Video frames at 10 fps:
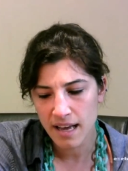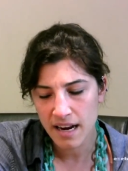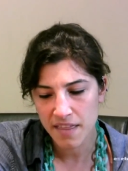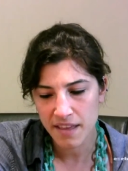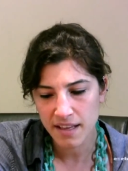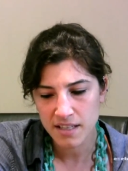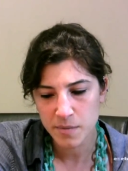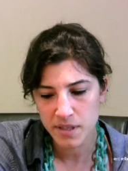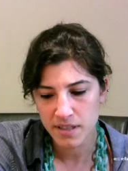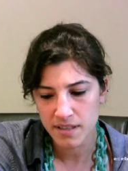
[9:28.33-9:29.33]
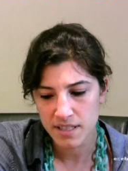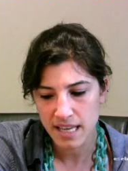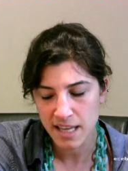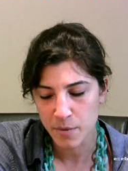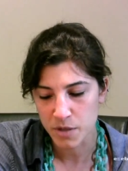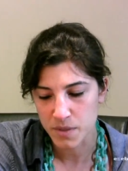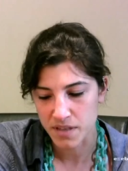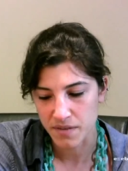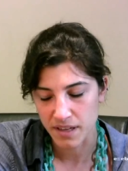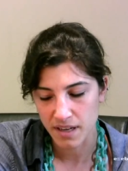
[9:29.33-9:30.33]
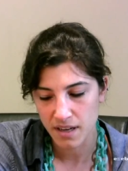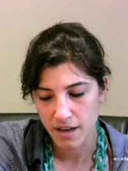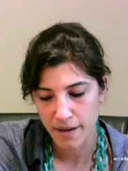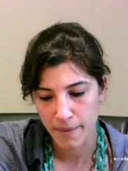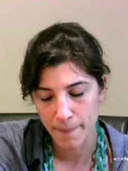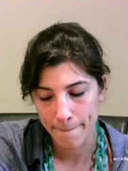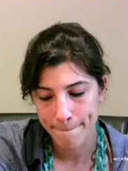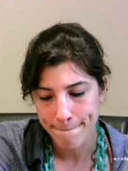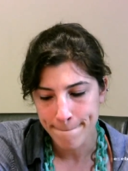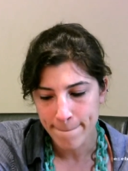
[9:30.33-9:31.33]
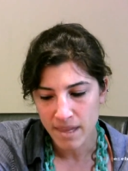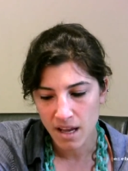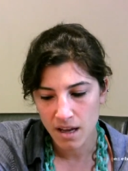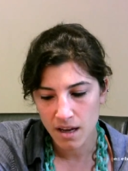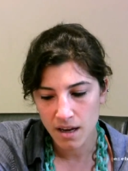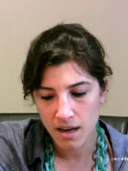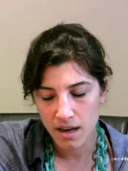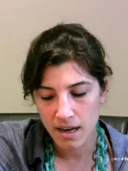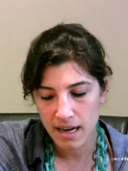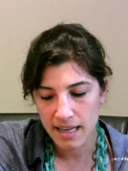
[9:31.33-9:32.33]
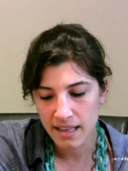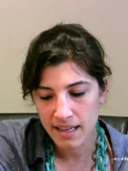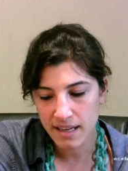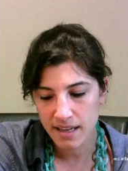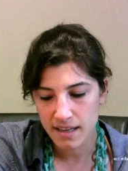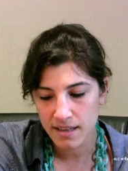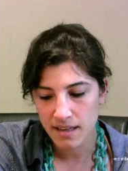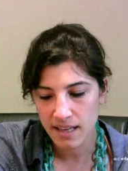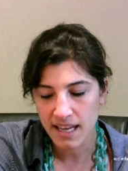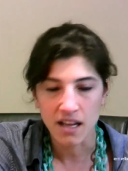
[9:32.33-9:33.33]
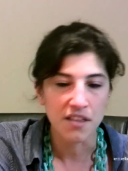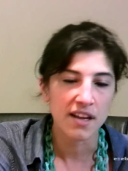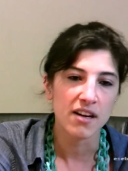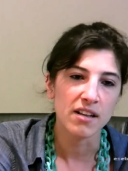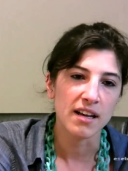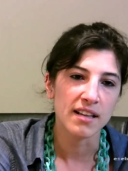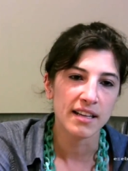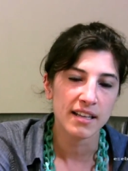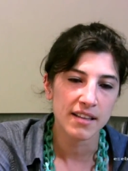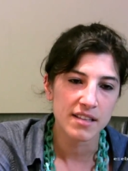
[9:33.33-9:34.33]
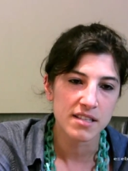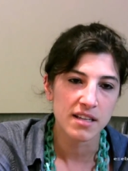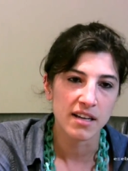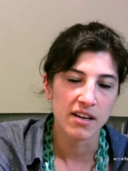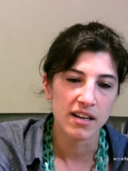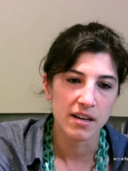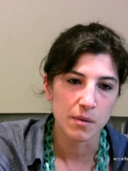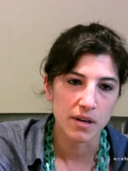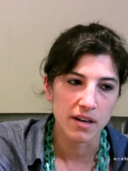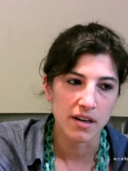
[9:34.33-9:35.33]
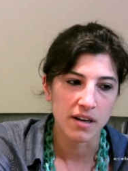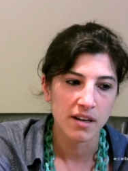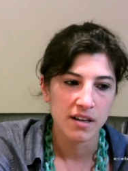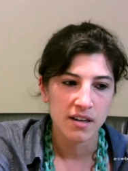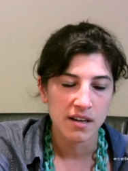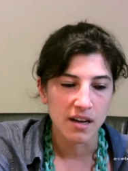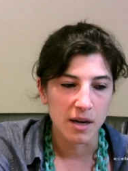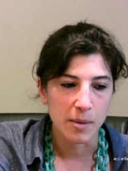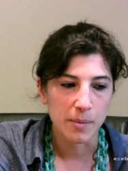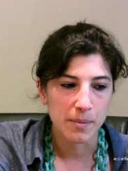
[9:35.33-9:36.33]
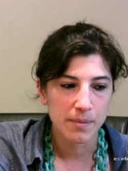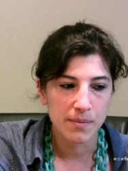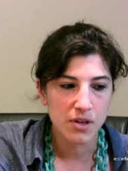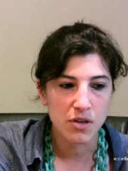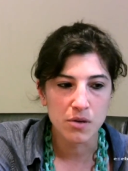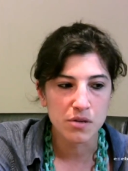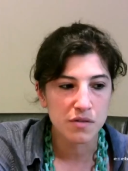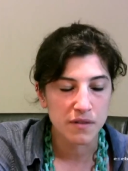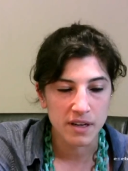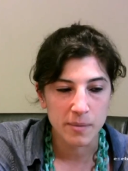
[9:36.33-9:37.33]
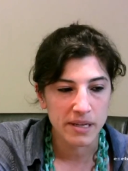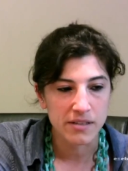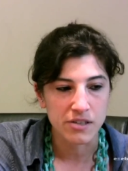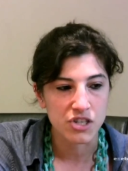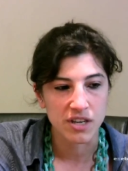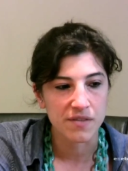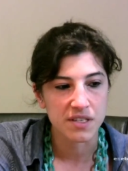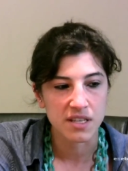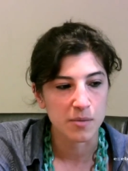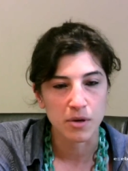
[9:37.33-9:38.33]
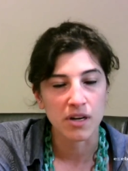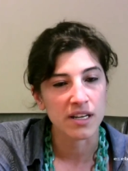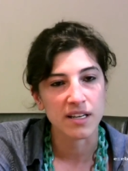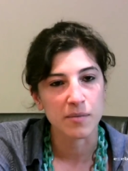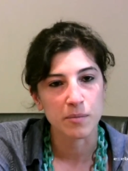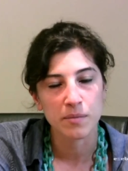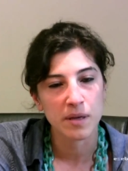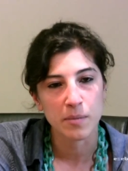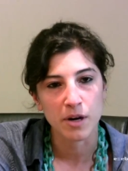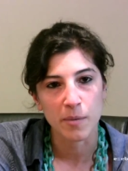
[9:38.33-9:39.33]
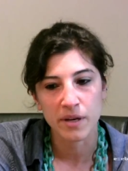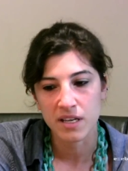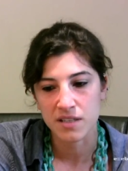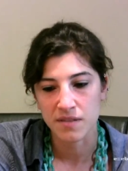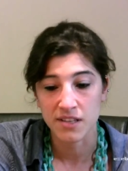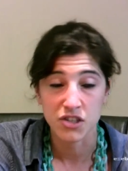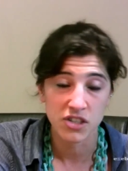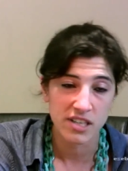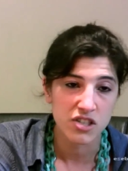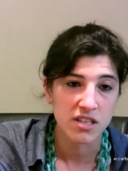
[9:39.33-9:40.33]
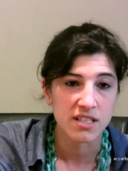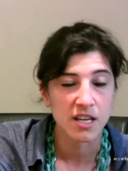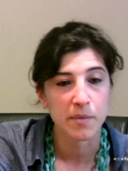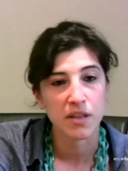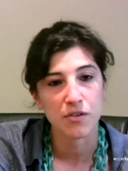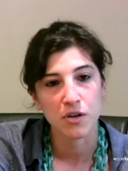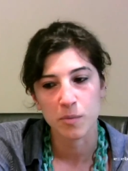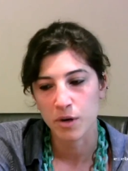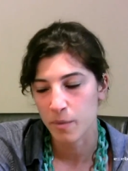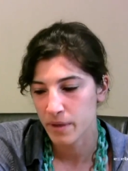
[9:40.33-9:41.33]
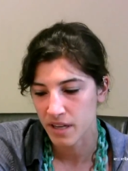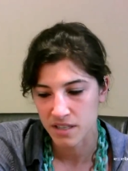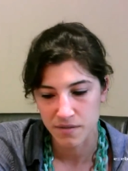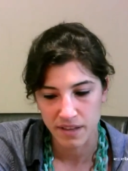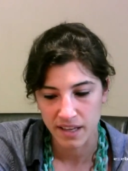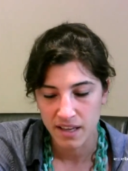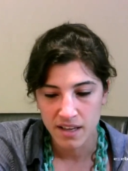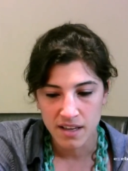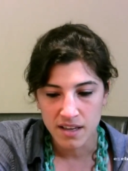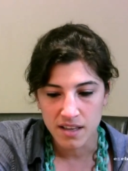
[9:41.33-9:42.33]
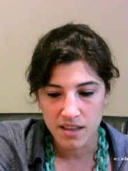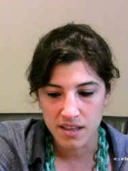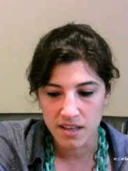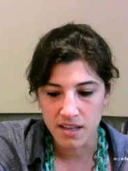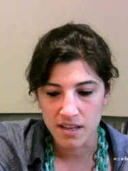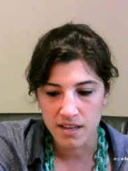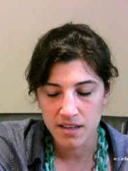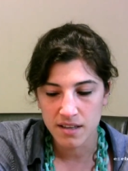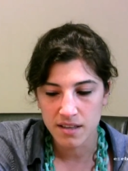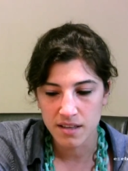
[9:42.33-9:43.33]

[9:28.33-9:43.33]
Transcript: And I think, to be slightly more specific, I like healthcare a lot lately. It's an area where huge fundamental shifts in the market, in part because of legislation that's coming through, in part because of the